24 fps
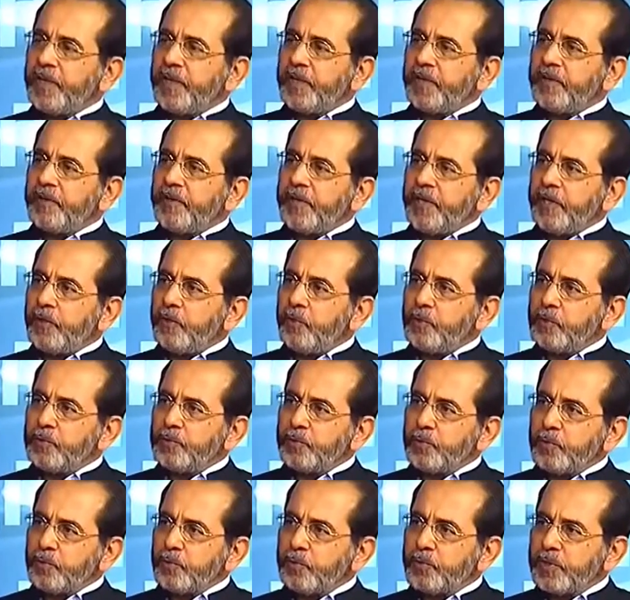we had agreed
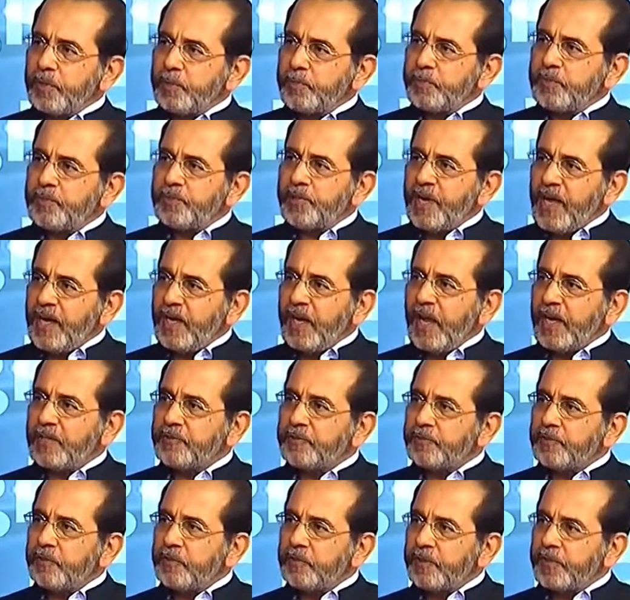also to some
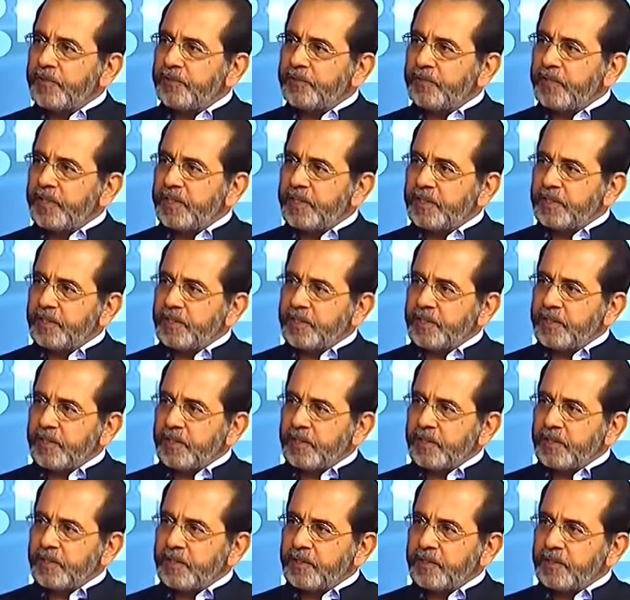trilateral naval
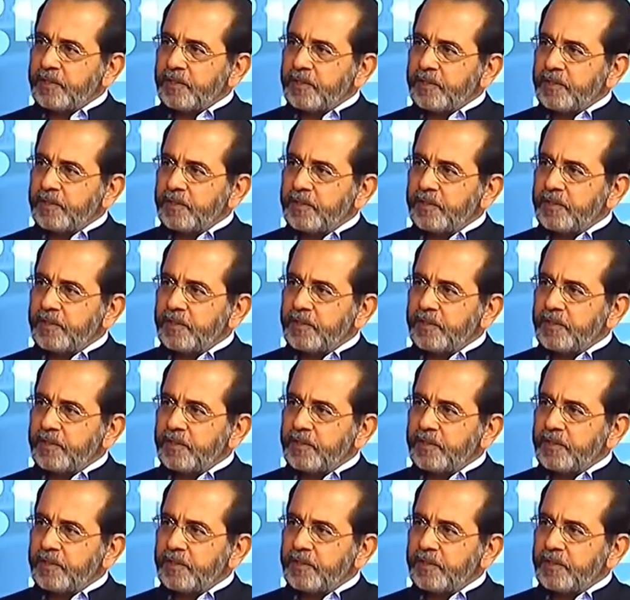exercises.